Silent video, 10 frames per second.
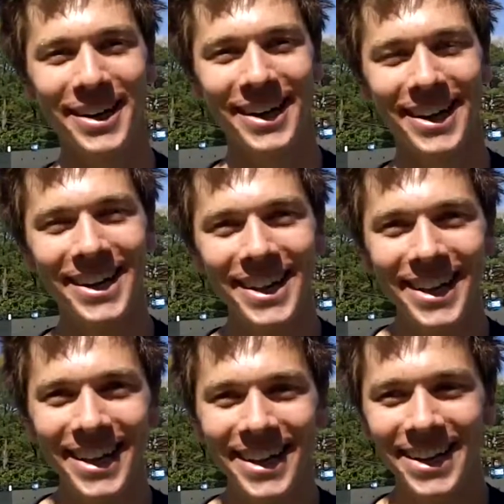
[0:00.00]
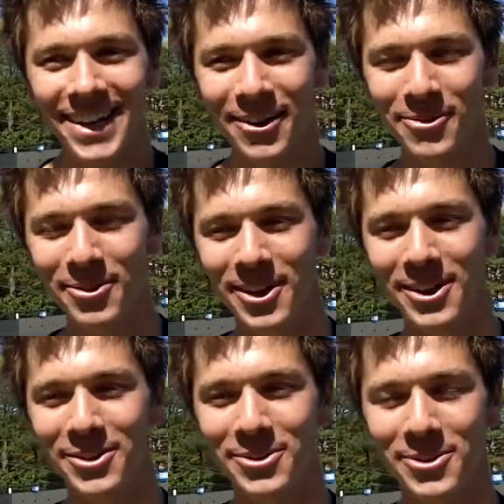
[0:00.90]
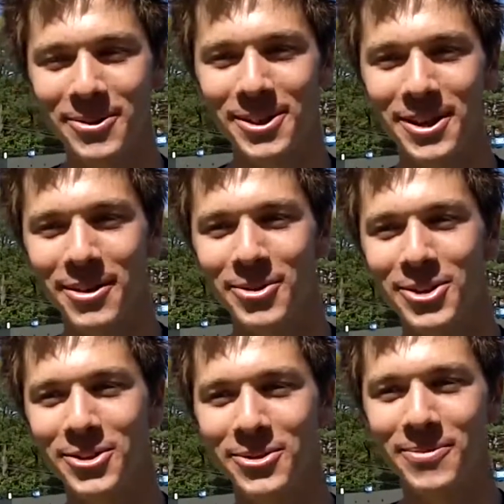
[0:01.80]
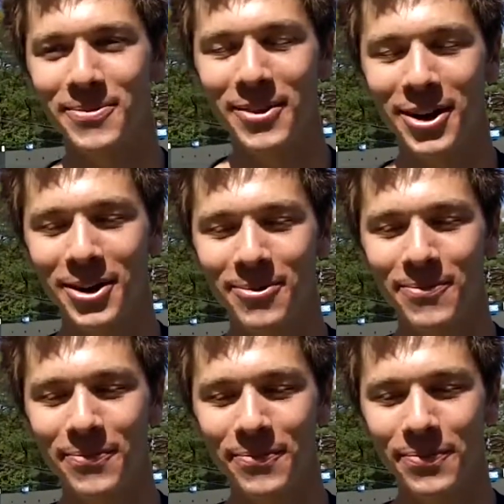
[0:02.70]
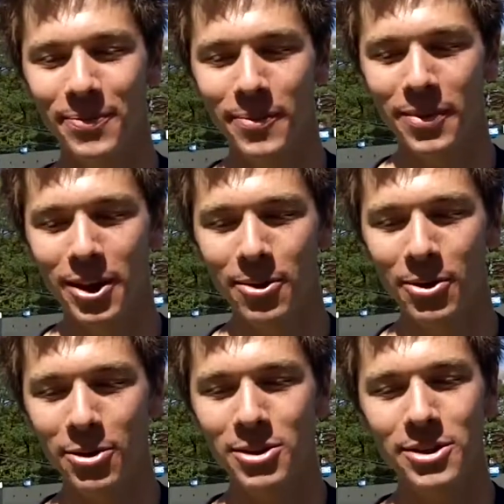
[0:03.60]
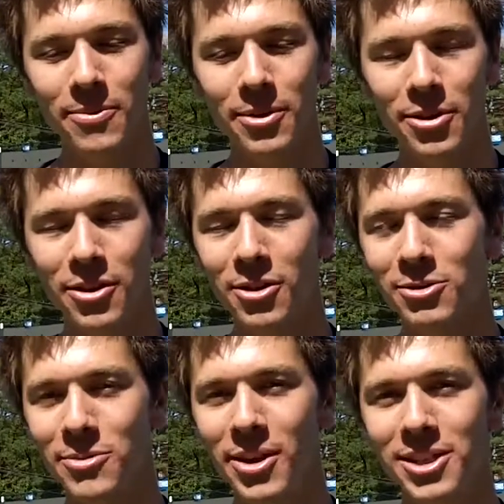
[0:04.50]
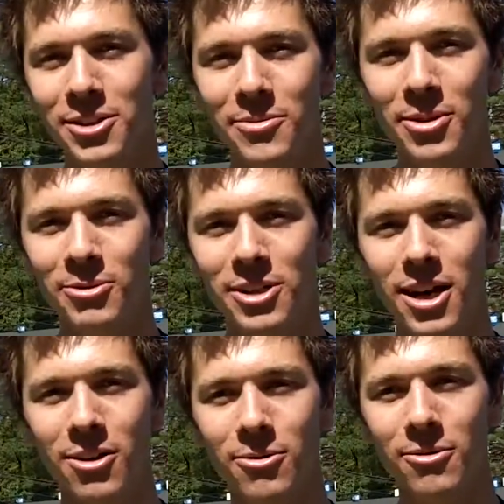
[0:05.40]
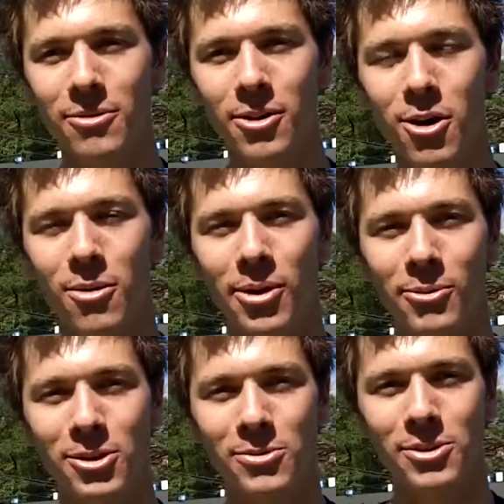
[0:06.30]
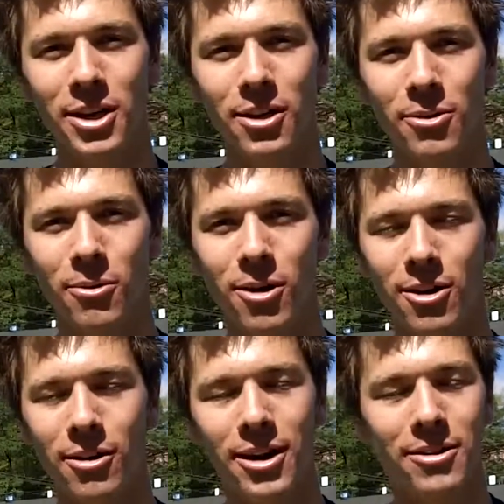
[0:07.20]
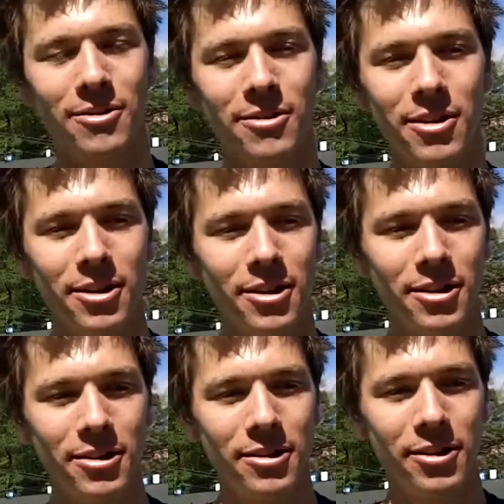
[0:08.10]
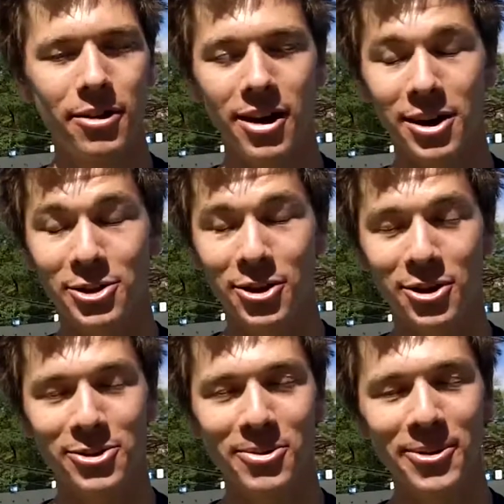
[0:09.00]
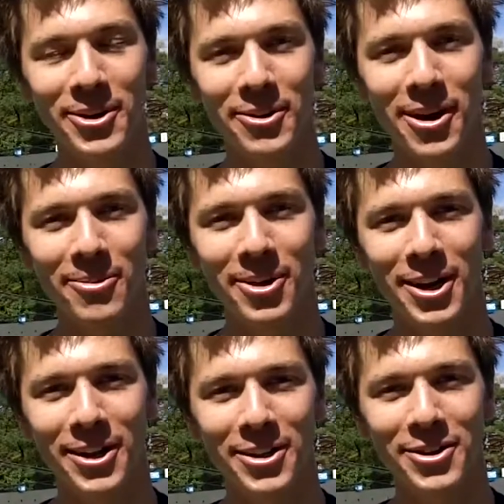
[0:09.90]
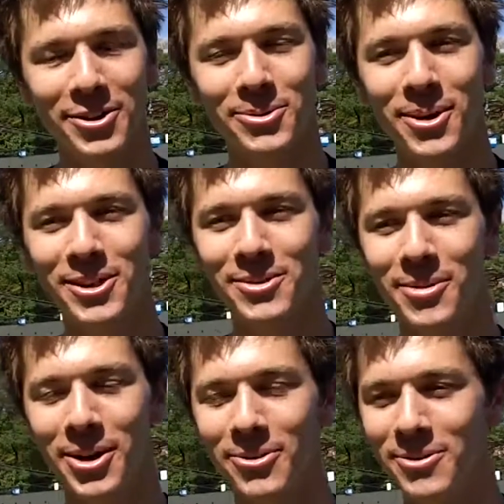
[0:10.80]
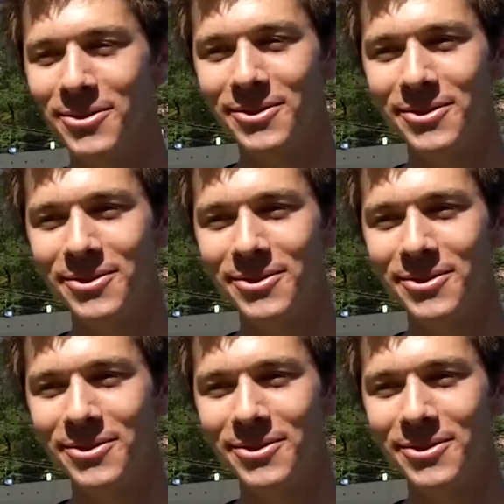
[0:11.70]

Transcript: but uh, hopefully I didn't do too much damage to them. Um, but it was the thing that was amazing to me was how calm I was once I got in the water. I didn't, you know, I had sharks swimming all around me. I didn't think twice about,